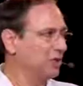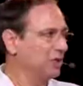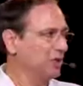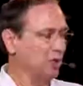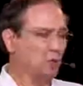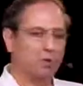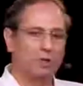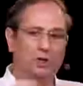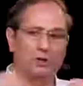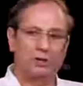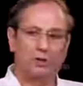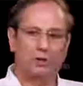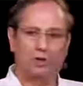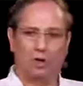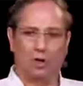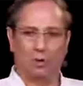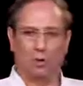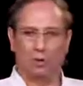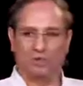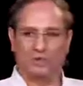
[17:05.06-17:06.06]
we looked
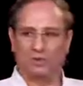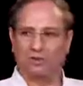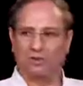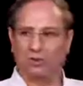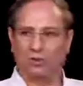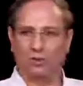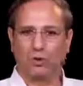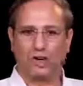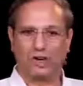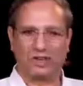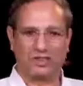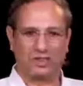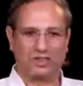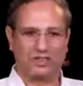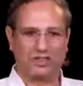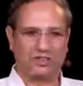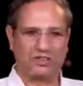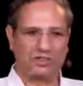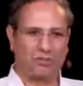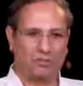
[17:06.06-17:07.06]
always on 2
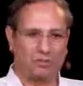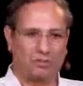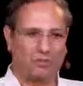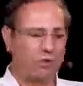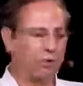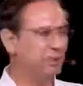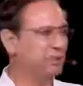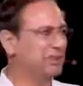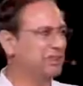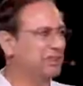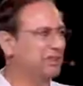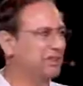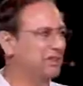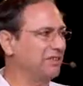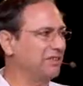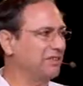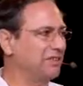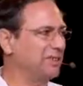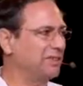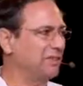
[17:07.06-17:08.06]
edges, the performance and
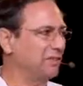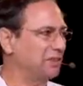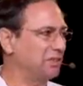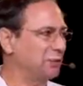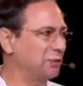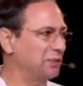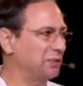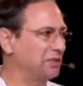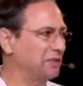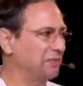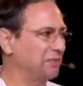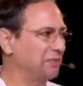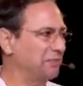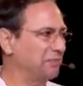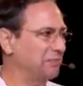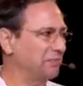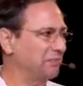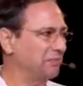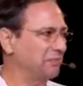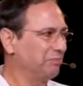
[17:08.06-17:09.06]
the ease of use.
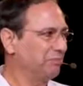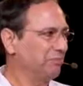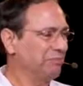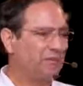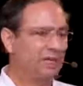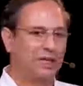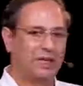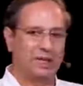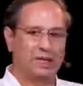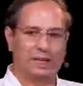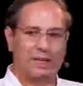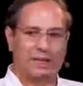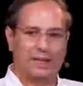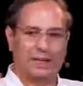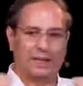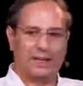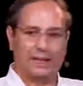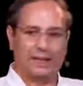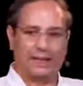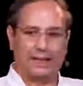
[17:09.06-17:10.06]
Mm-hmm.
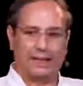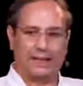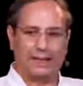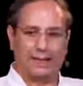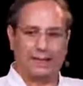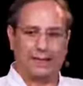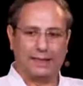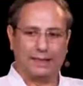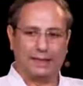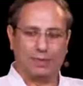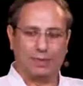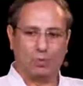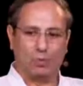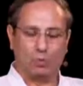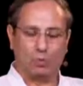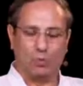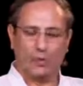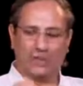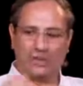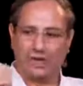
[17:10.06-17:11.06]
And
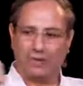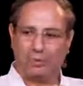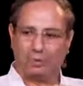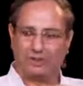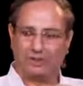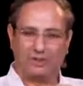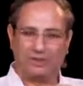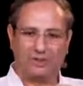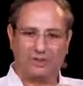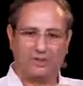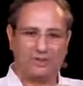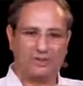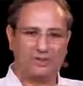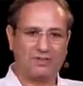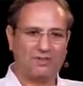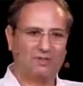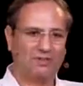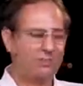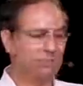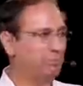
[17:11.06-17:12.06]
we kept
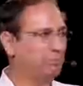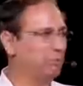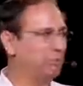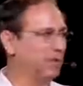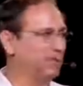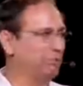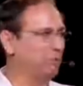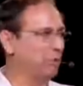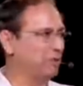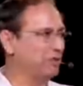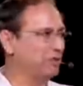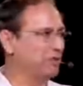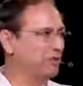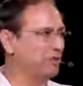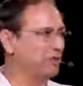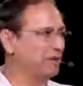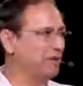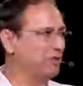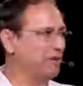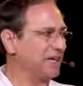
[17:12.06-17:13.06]
the performance to
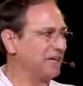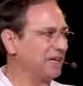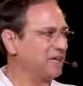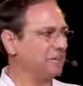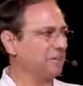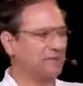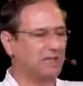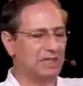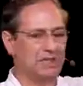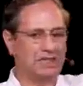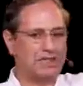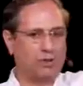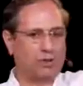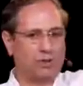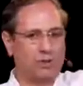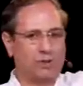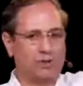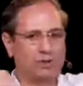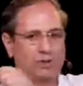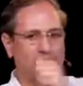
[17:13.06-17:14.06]
the maximum and
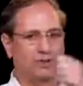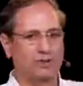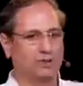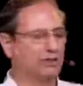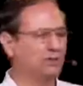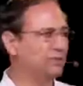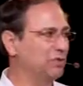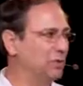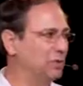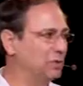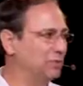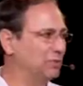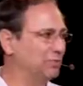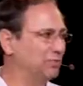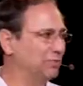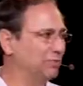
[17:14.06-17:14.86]
stretched the ease of use